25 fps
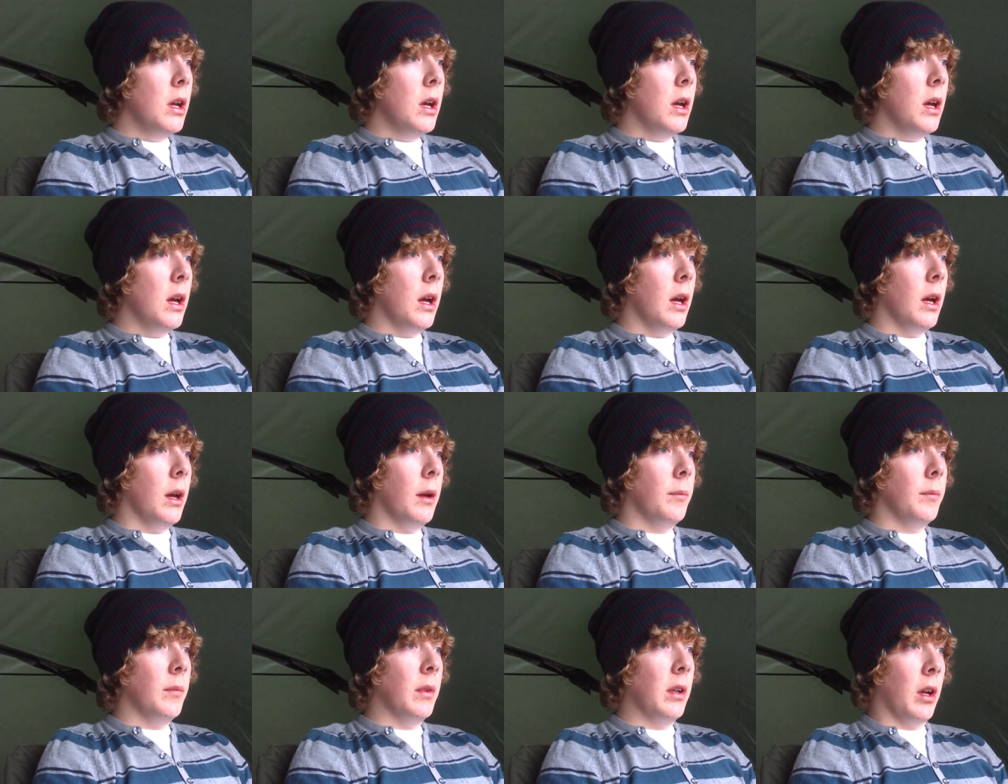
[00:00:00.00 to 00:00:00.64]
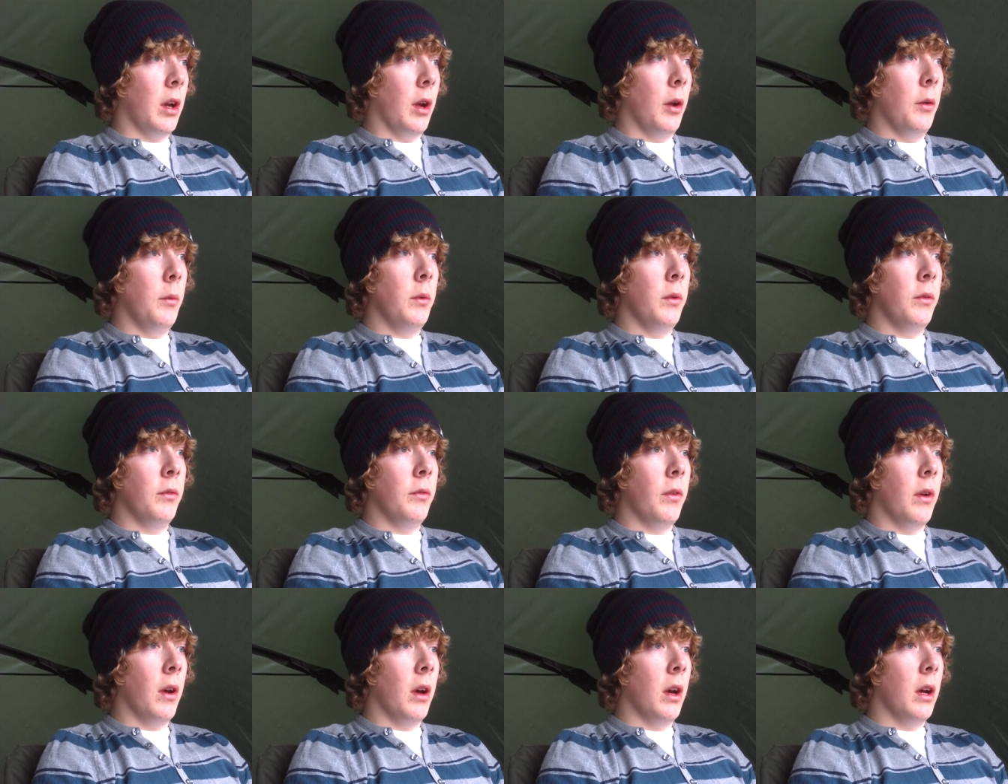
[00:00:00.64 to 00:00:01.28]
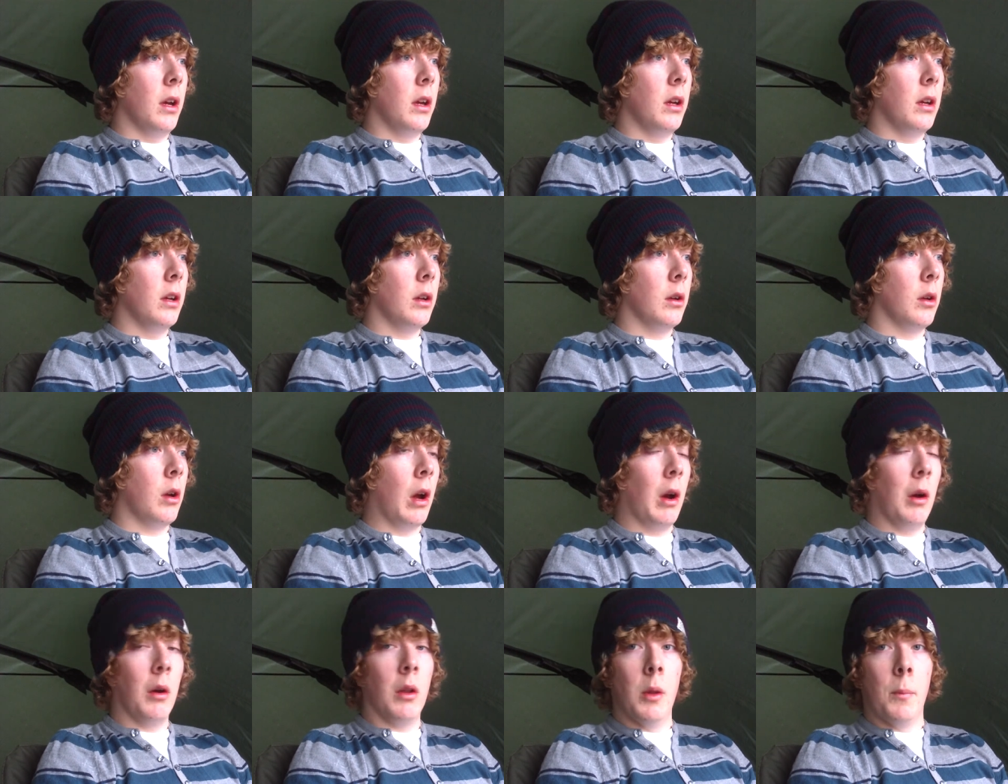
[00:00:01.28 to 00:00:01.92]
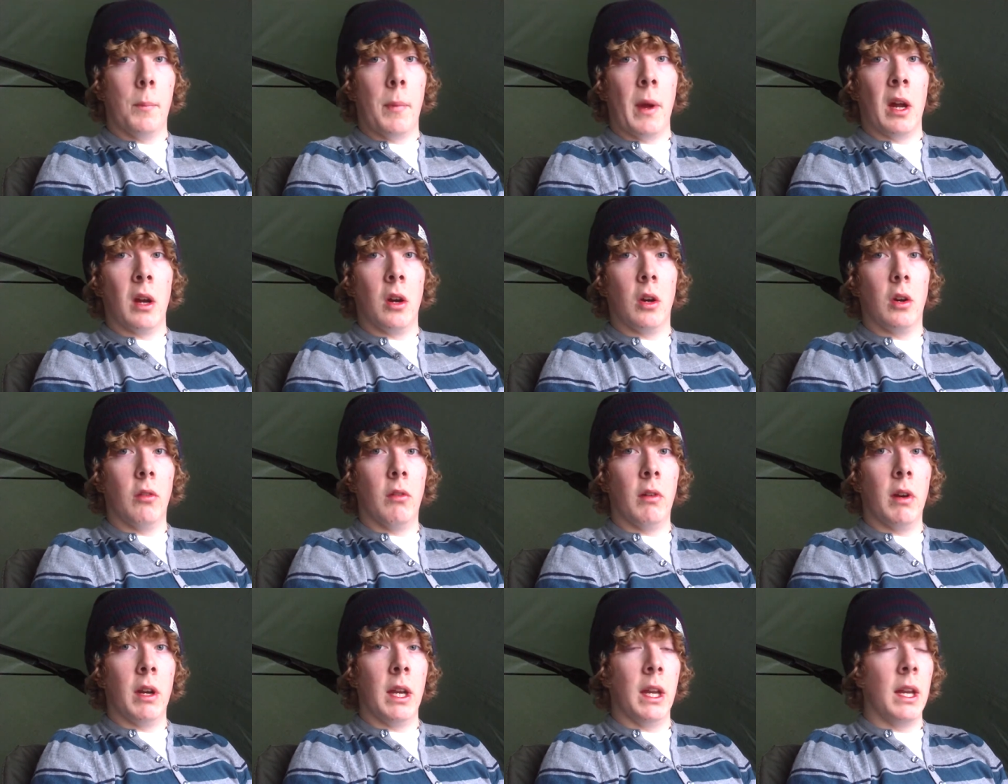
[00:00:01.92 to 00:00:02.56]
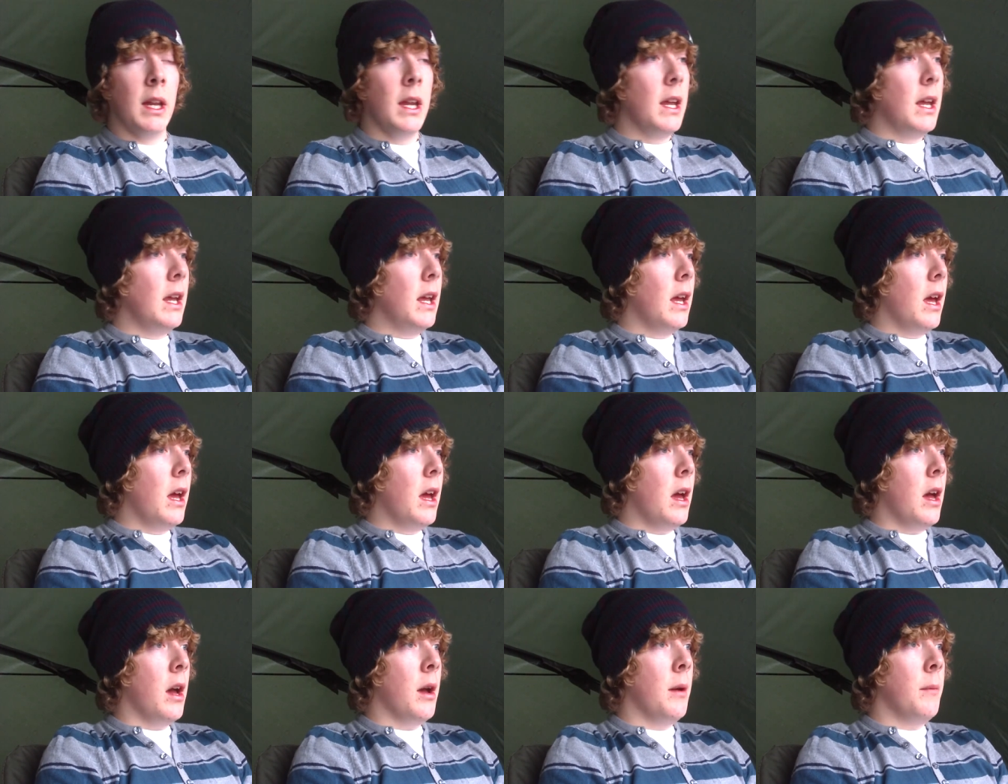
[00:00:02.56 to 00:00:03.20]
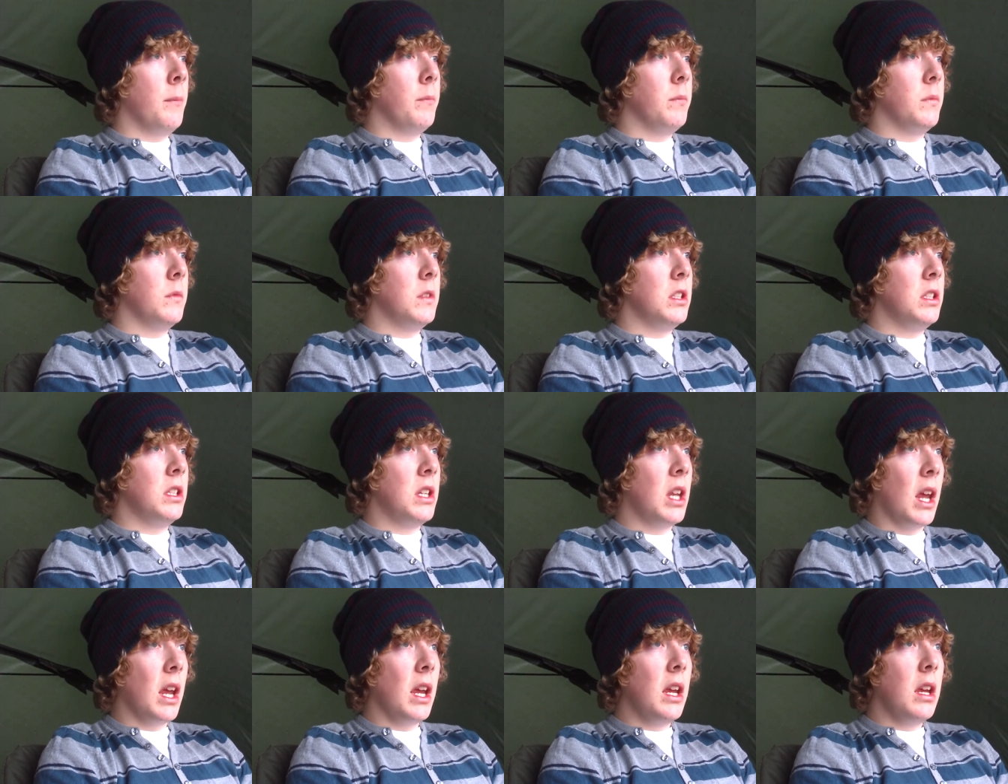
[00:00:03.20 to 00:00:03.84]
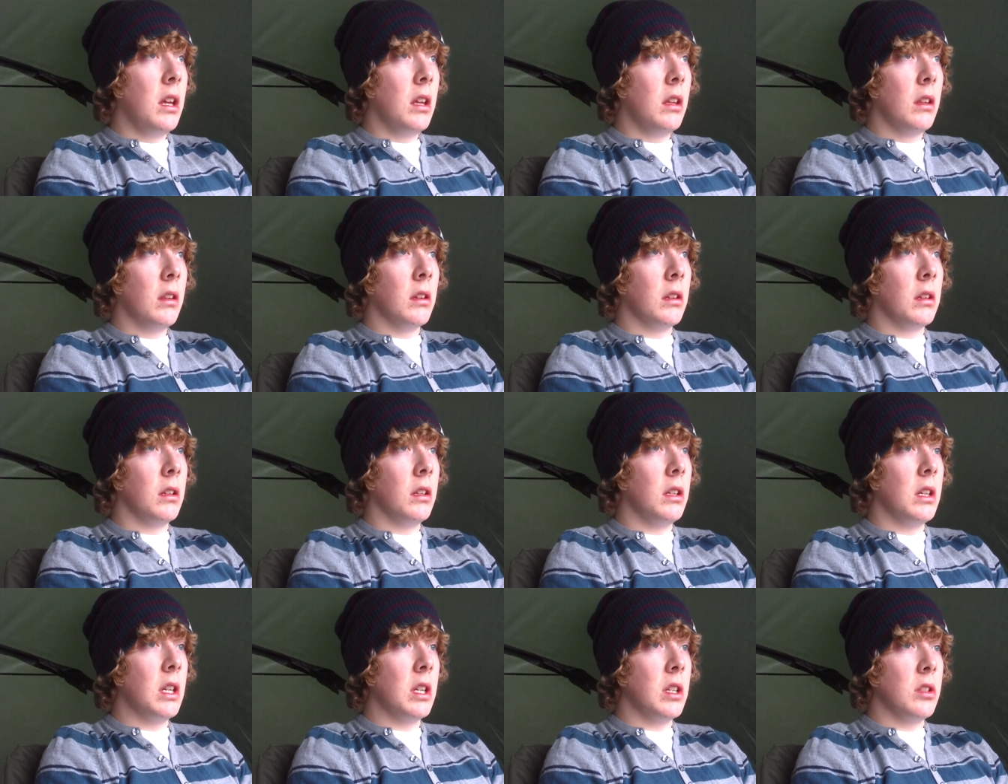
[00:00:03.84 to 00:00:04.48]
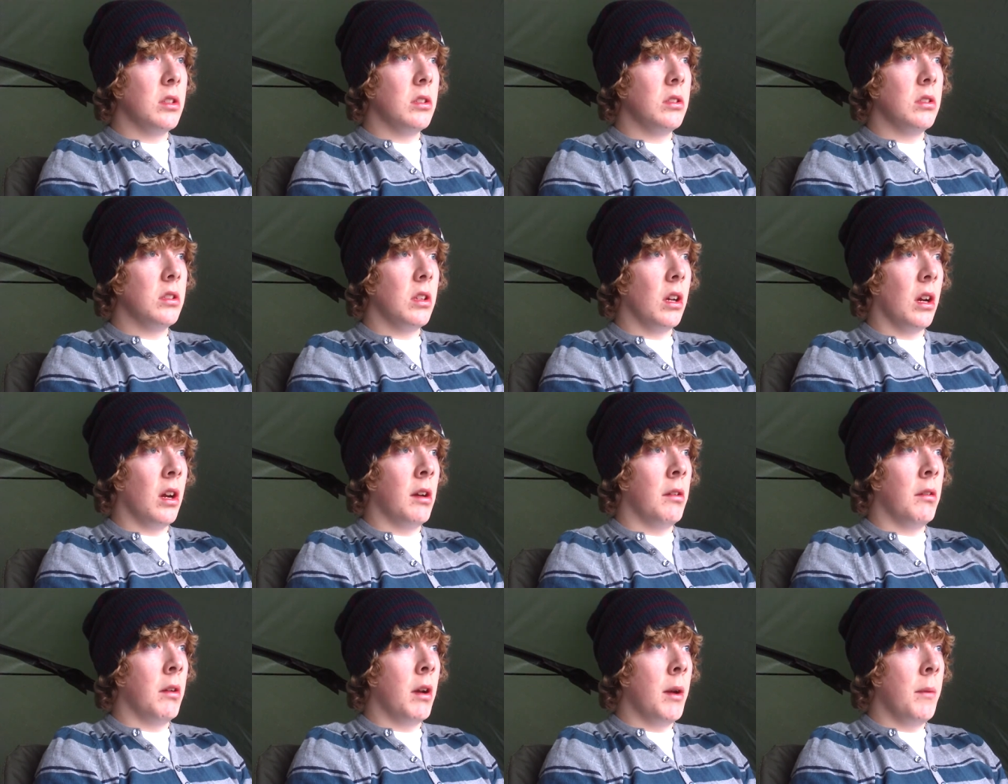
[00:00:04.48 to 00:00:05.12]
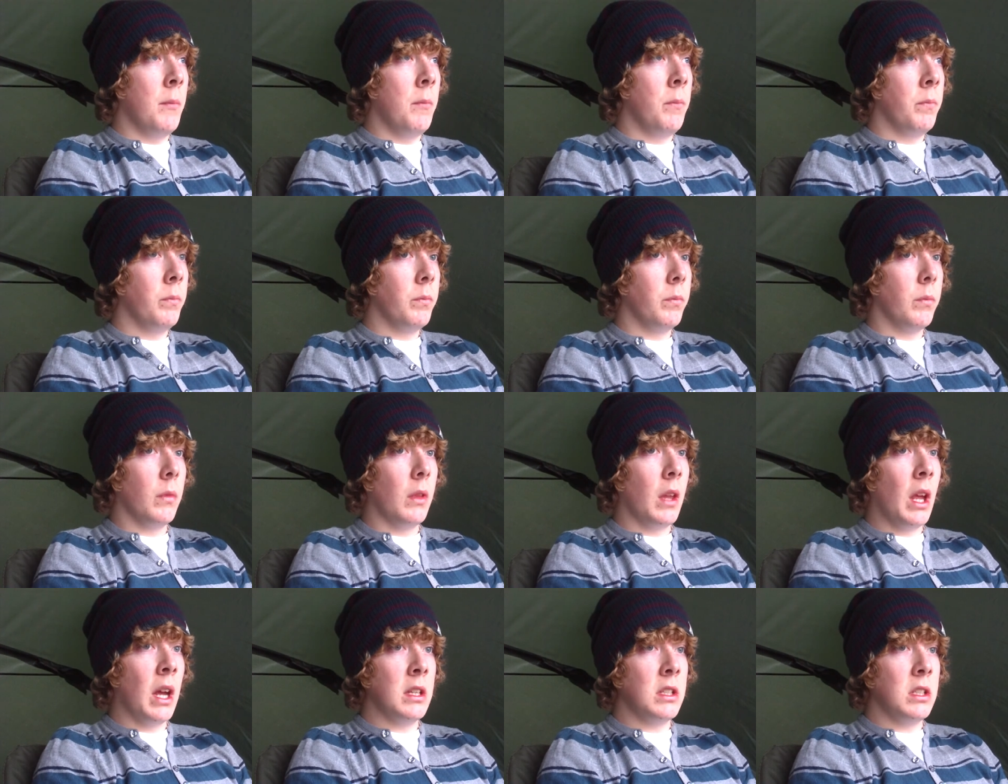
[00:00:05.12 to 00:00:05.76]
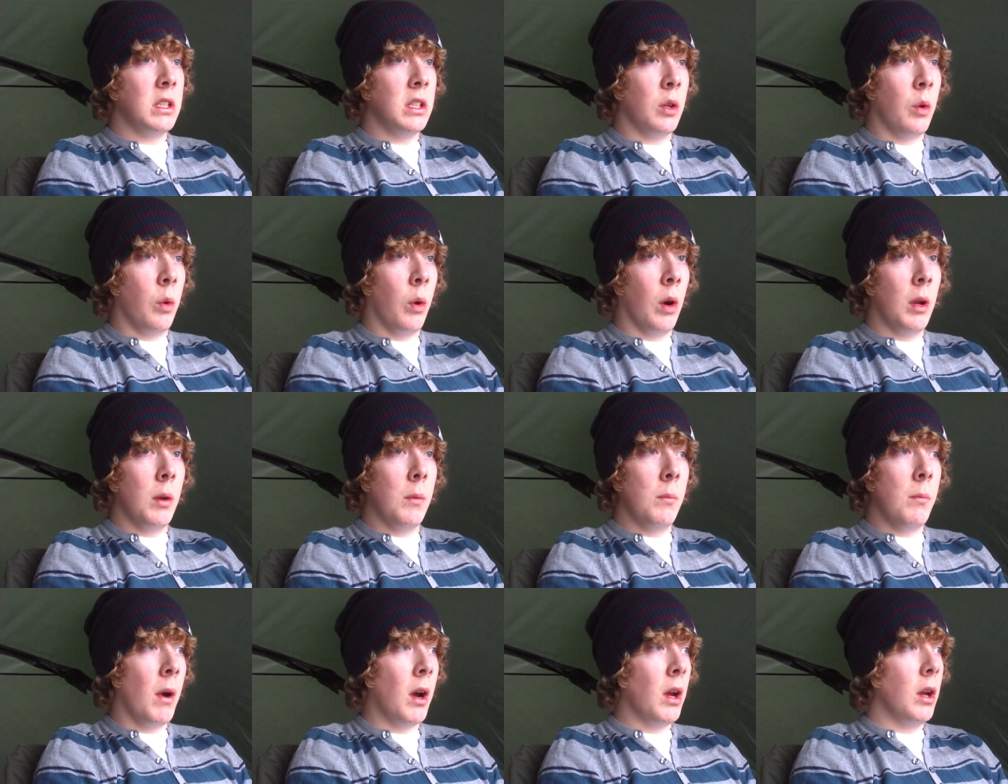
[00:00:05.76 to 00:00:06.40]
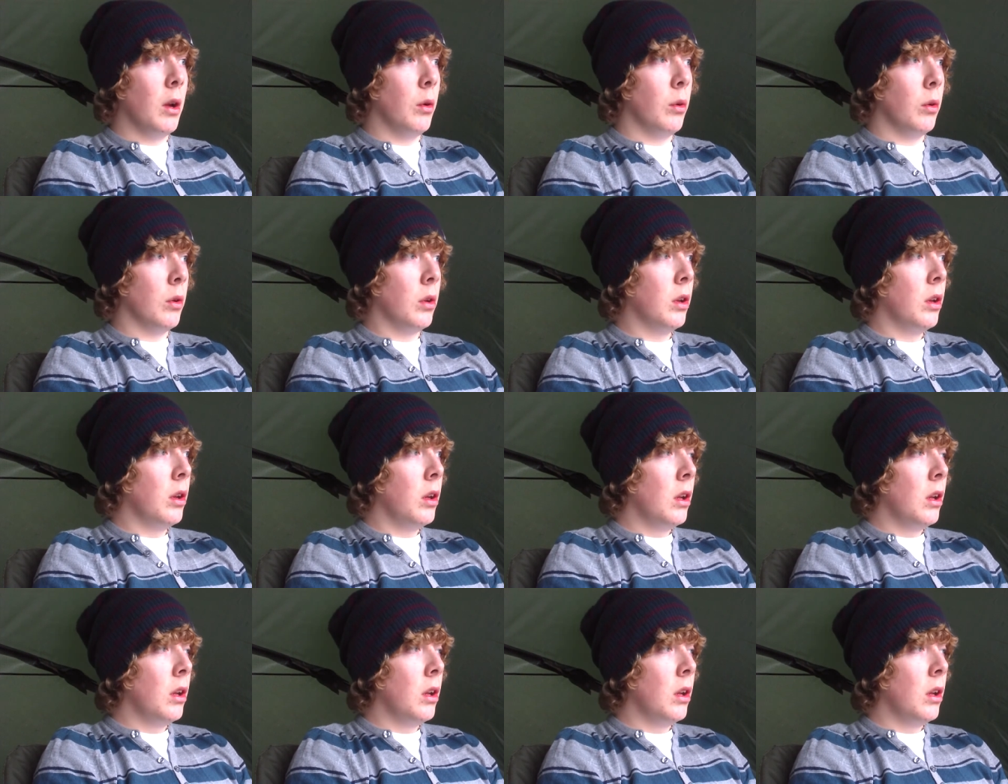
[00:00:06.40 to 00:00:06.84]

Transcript: Um, and I hope you've uh, got out on the bank already. Um, today, the conditions are um, actually quite mild.